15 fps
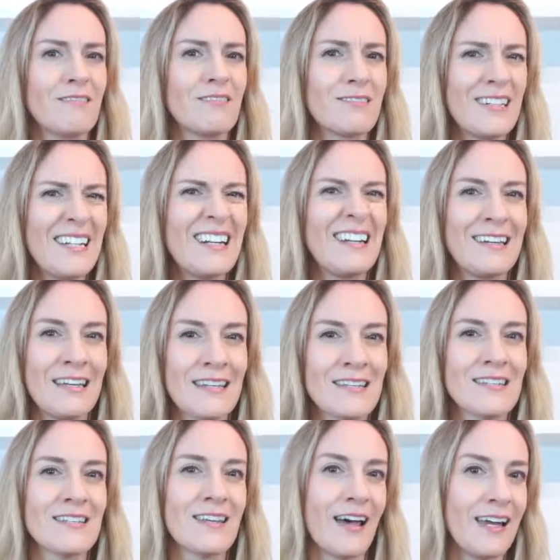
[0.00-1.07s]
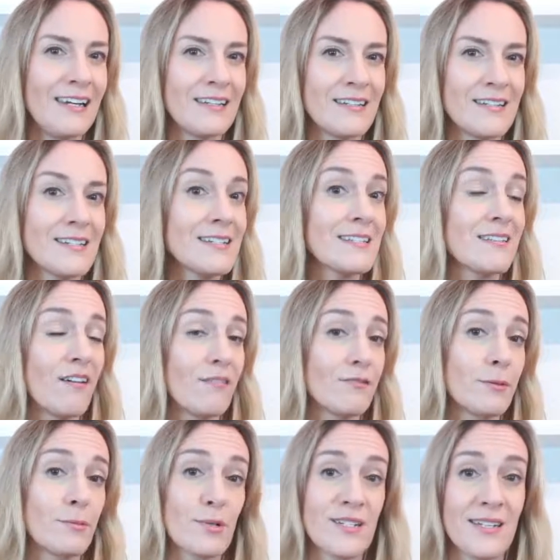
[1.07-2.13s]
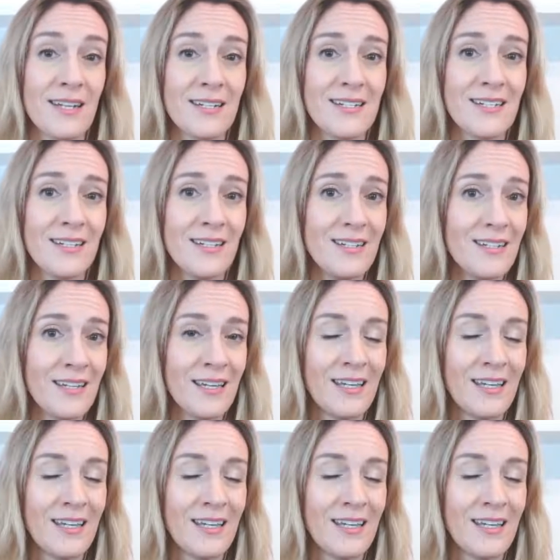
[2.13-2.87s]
really is silent. It's not represented.